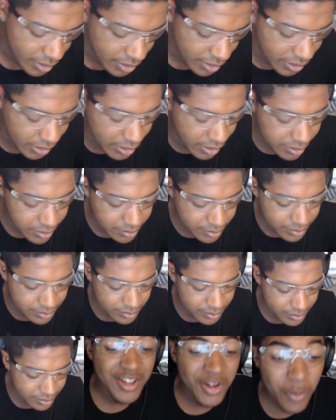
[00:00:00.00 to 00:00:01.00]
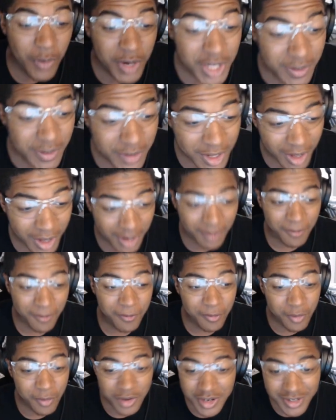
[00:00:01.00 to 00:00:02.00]
We're giving out a
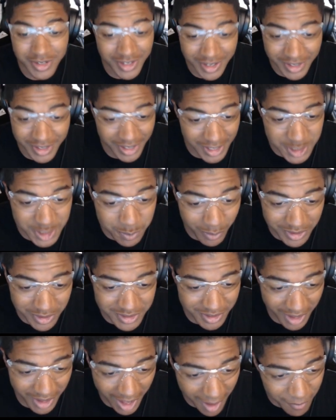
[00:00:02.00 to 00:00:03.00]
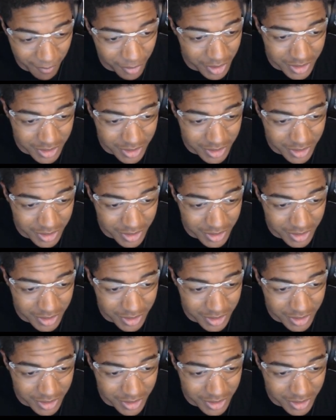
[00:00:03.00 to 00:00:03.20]
free DNA splicer to every